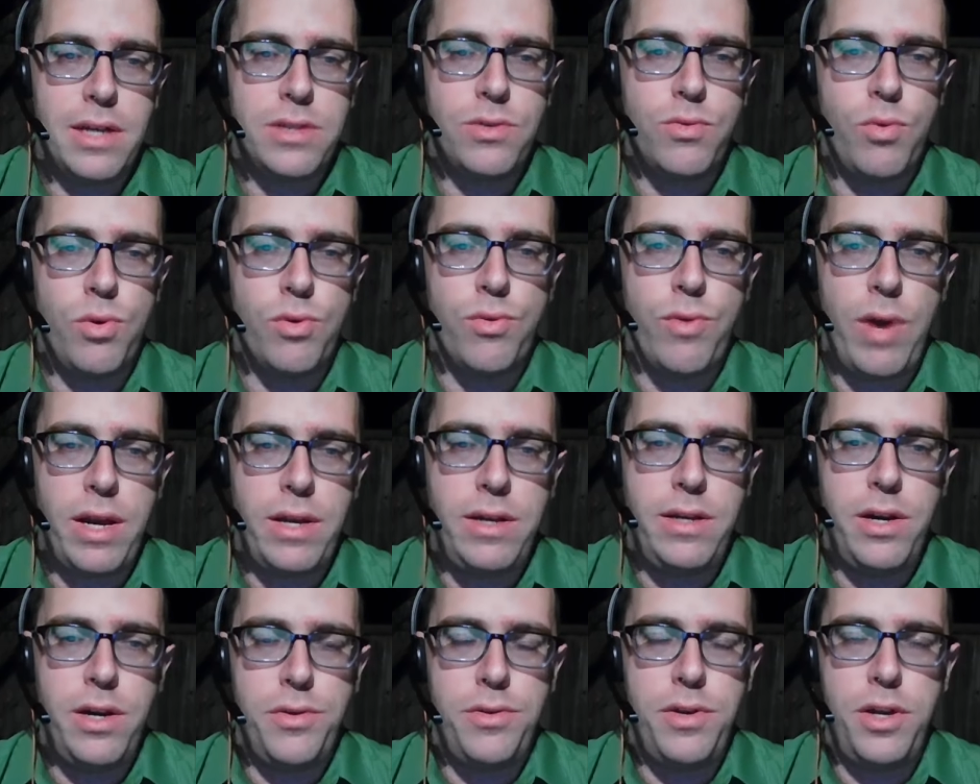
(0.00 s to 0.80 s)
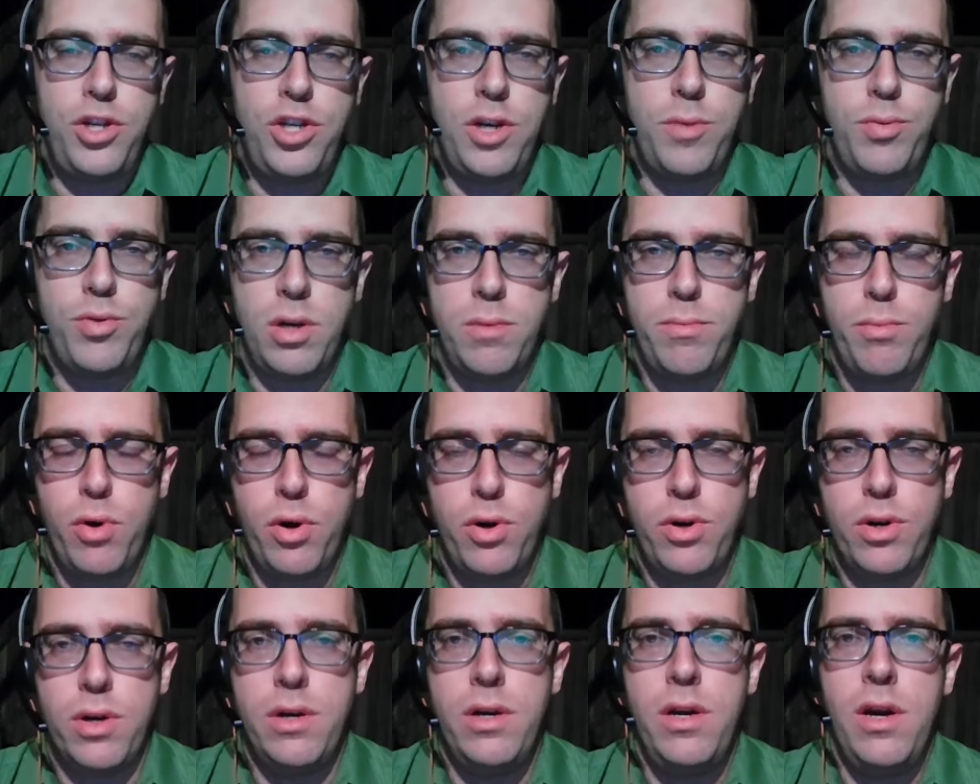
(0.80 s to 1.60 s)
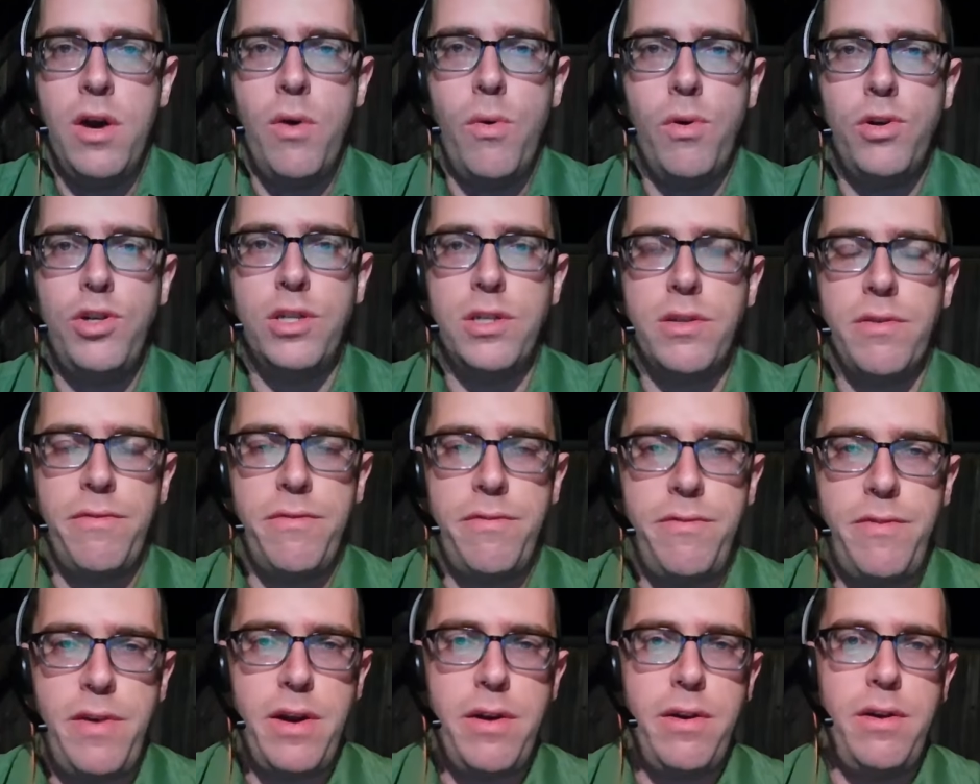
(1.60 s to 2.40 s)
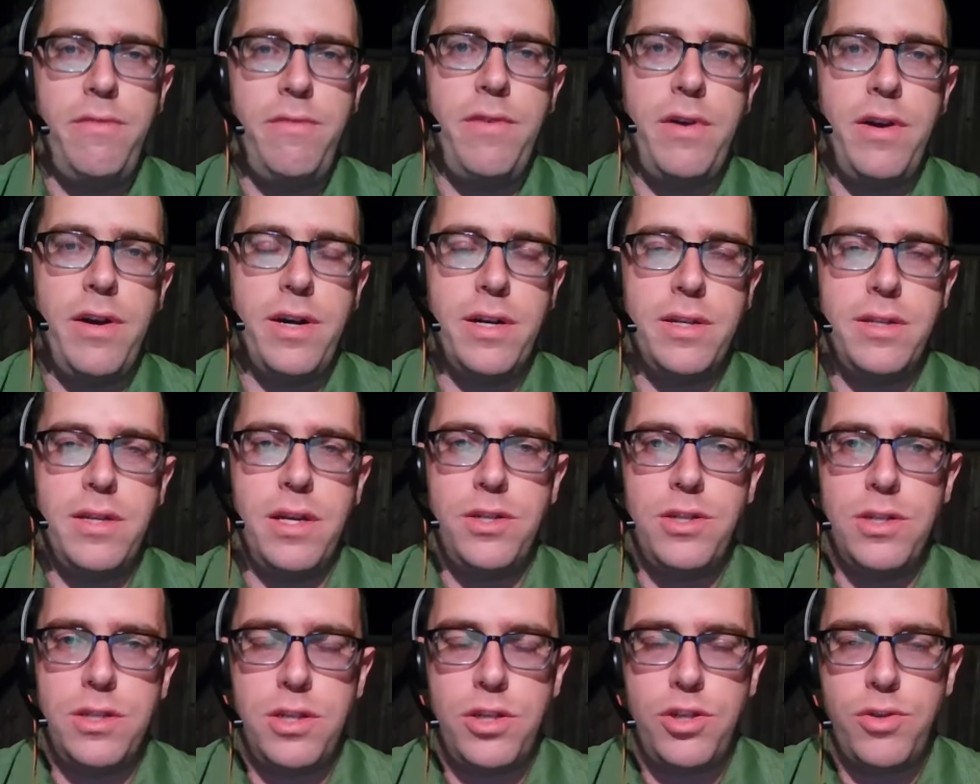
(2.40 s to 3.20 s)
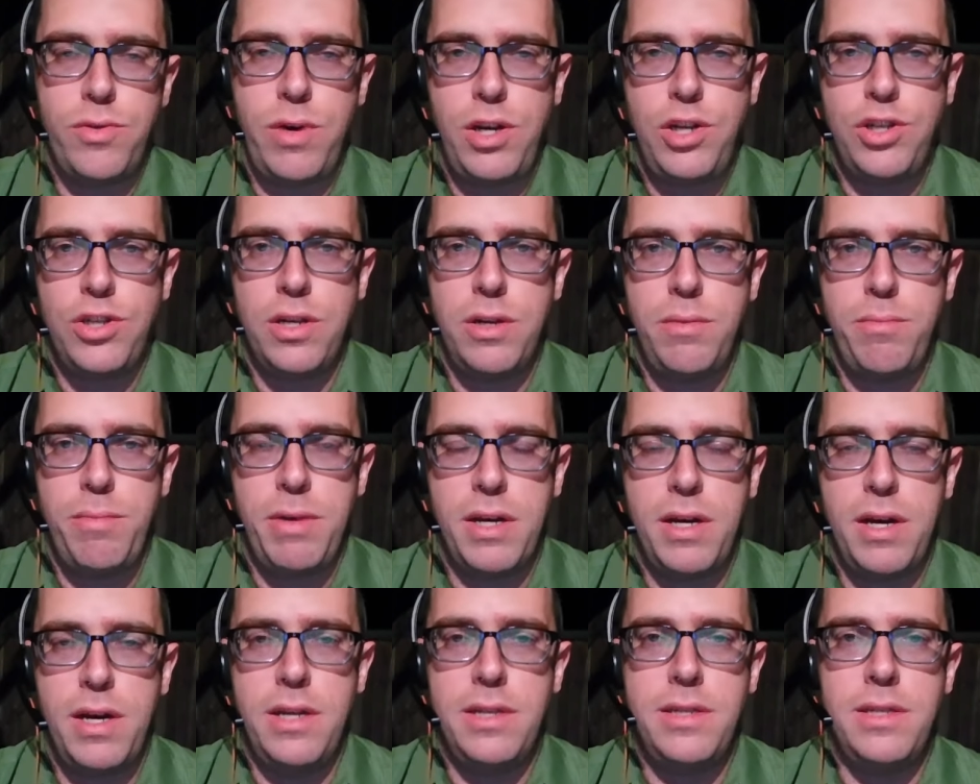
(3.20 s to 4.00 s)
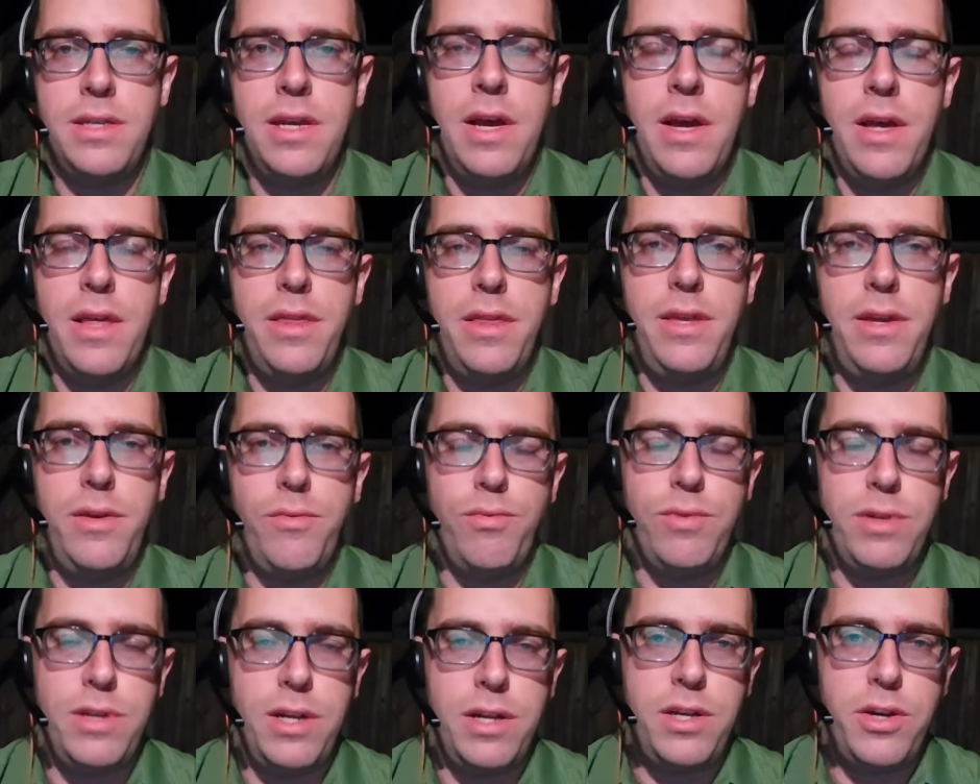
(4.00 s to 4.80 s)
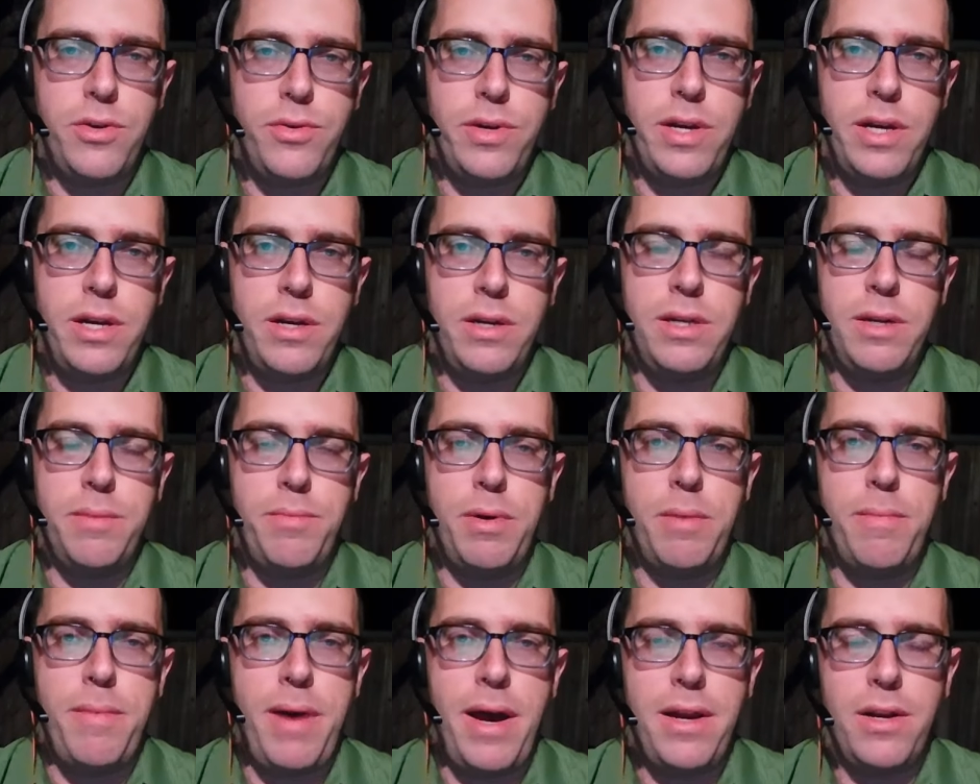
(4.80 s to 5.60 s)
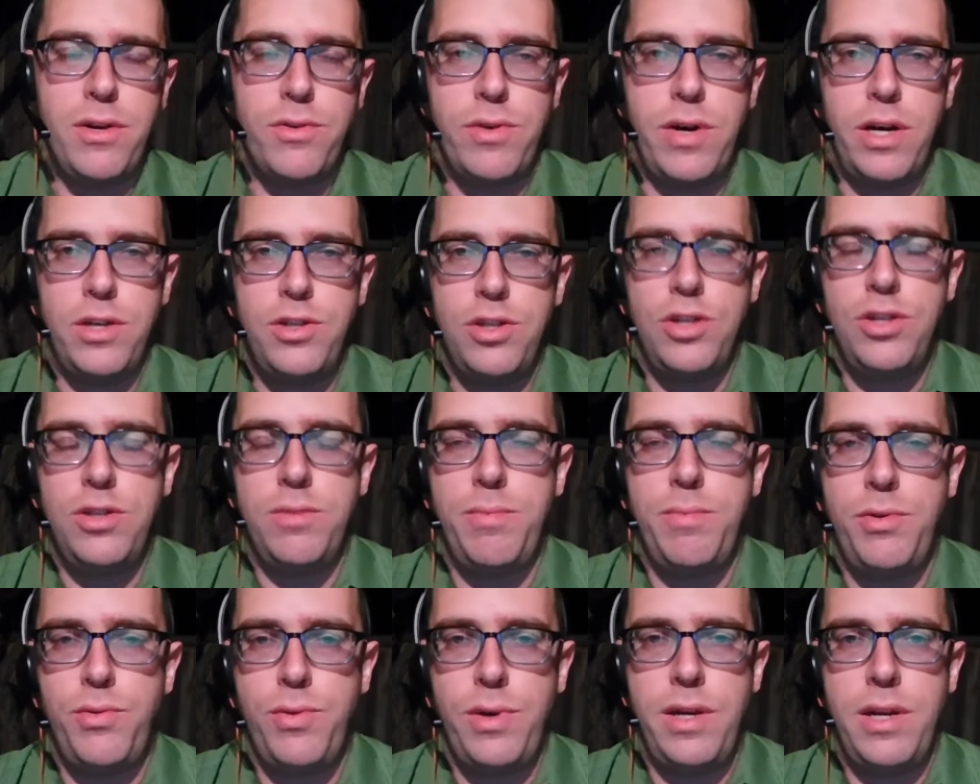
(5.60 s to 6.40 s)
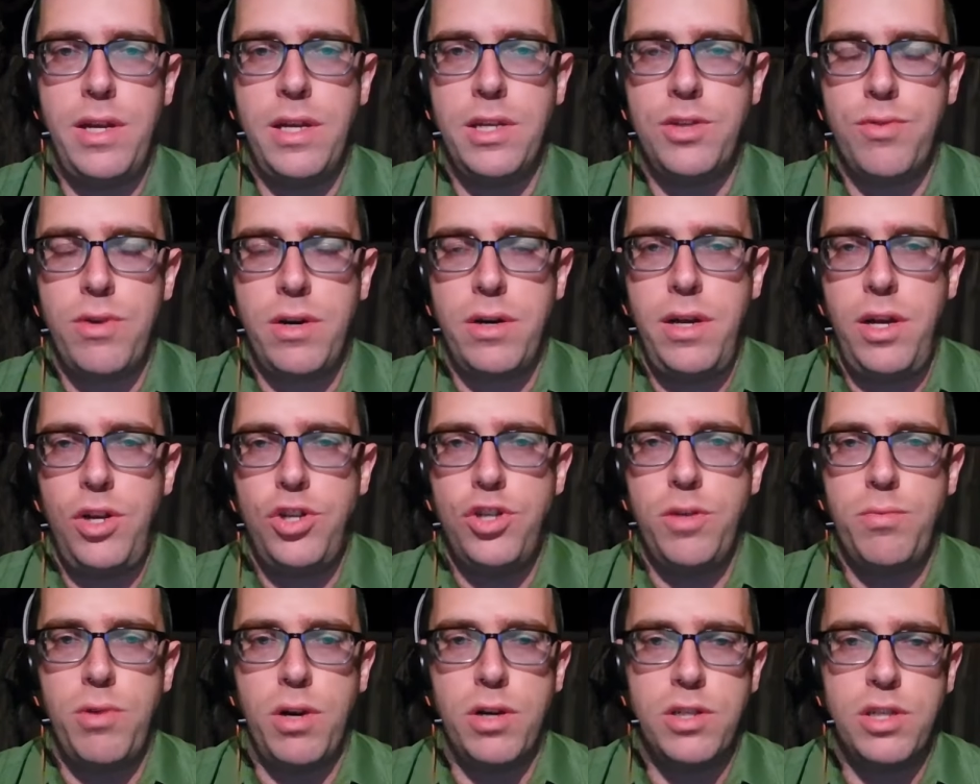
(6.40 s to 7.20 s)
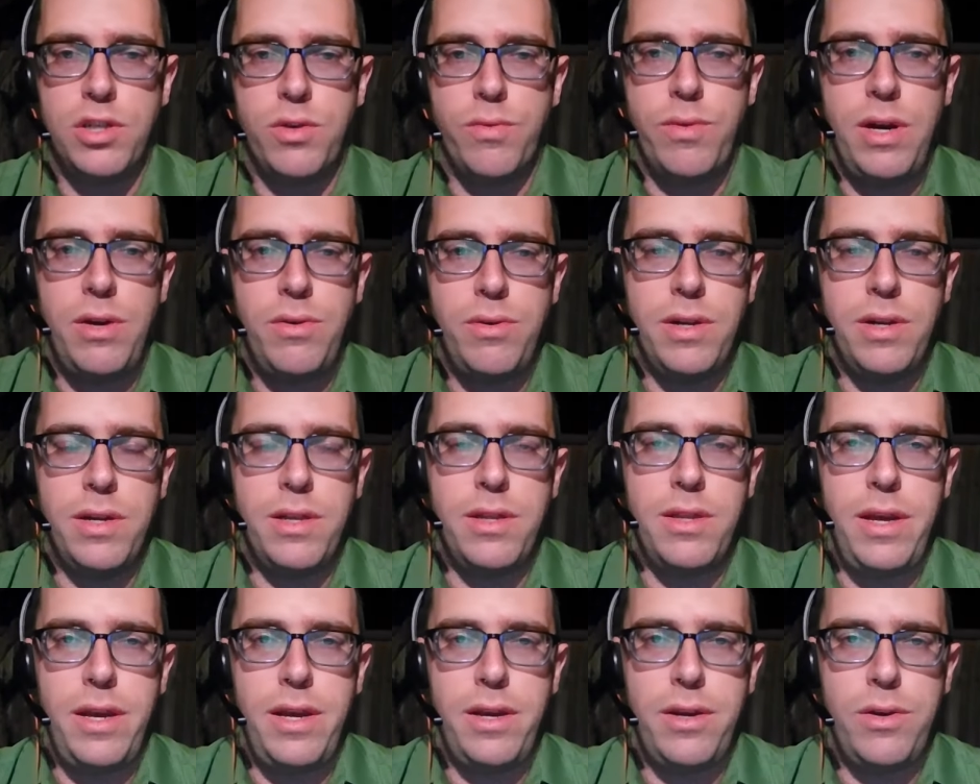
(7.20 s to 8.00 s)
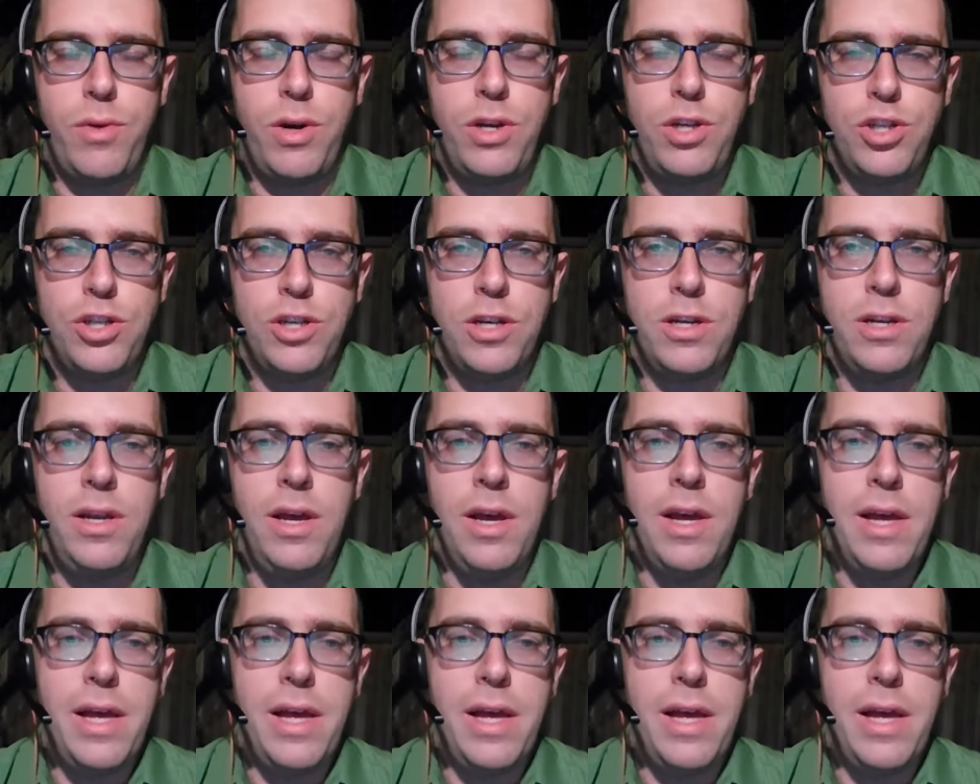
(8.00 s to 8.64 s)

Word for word: were right near the Egyptian border, which is a very, very contentious situation because the deteriorating diplomatic relations between Israel and Egypt are surrounding the question